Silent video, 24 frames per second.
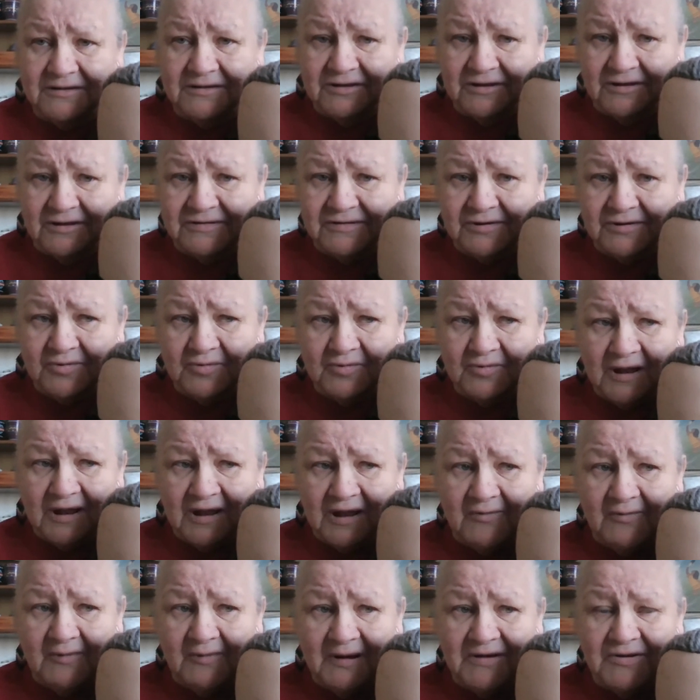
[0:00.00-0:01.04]
the school I
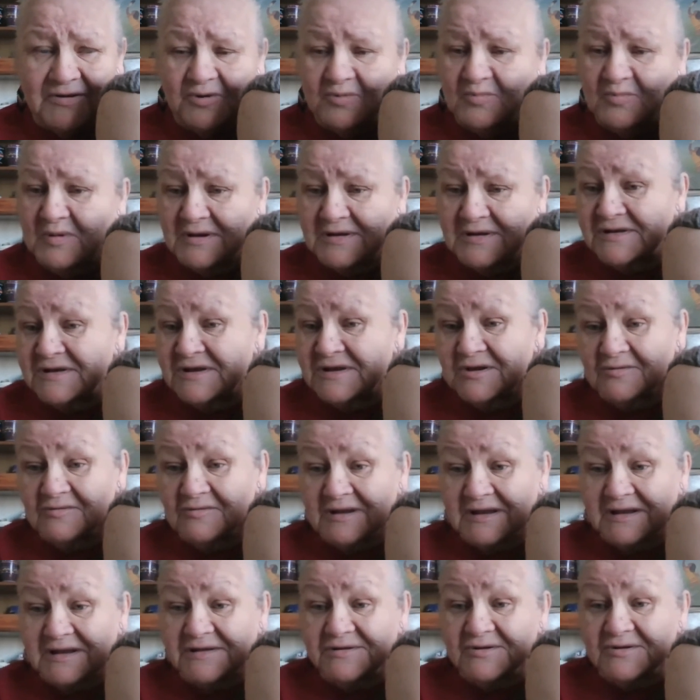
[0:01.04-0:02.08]
went to wasn't the
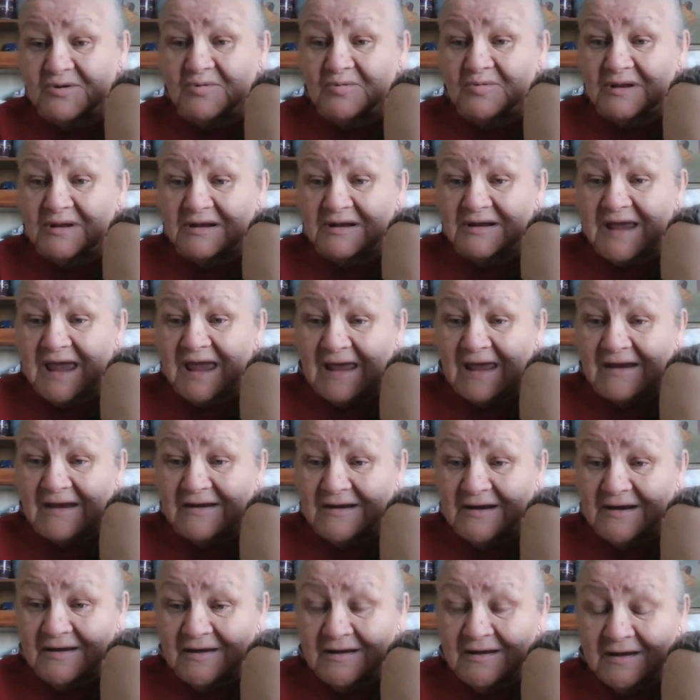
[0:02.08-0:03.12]
only school in
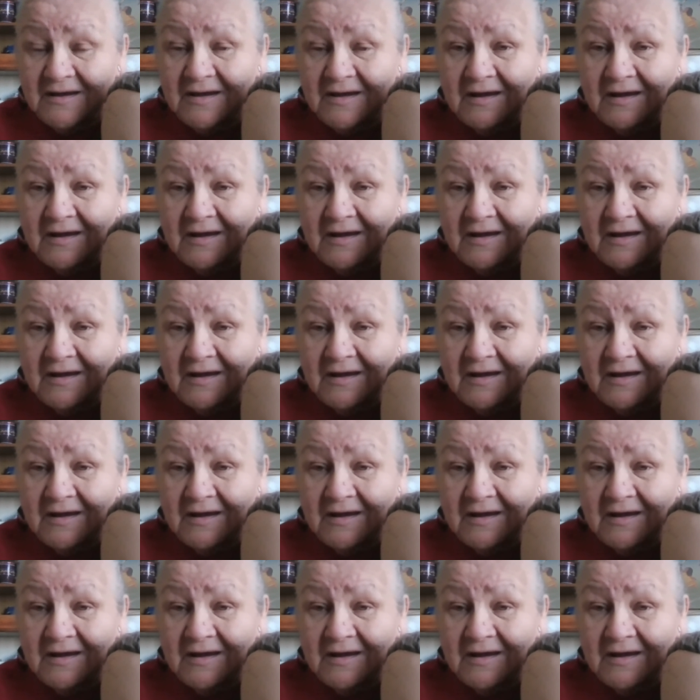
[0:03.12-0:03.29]
Canada,